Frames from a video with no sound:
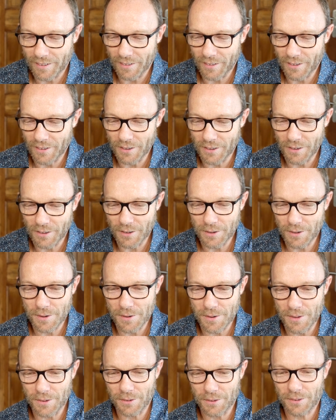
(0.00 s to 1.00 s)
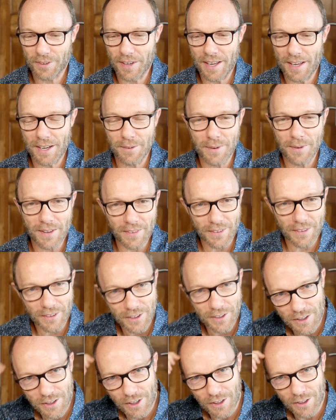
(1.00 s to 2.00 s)
the saying went that
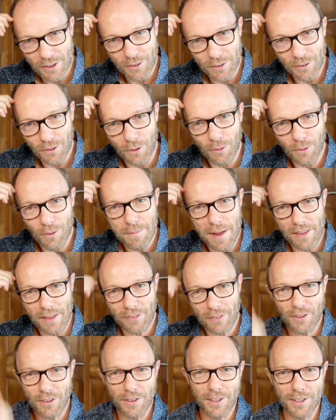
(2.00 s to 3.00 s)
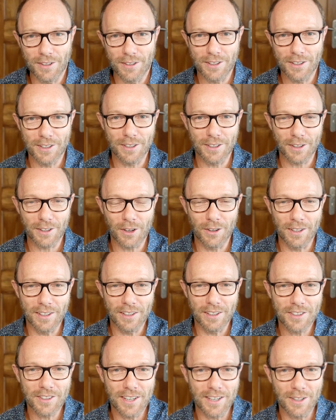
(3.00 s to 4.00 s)
you learn all the maths that you learn at
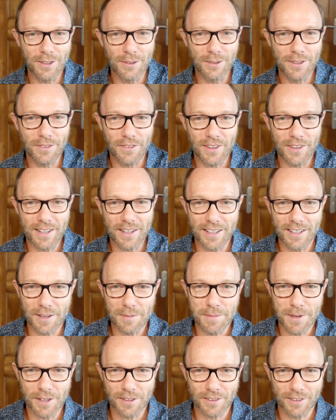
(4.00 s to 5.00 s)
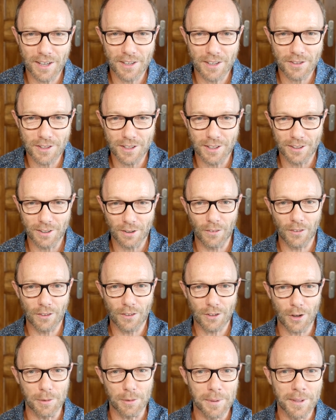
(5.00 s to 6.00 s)
college, and all of the computer science you learn on the
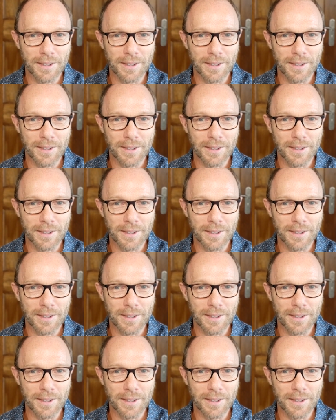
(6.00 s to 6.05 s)
job.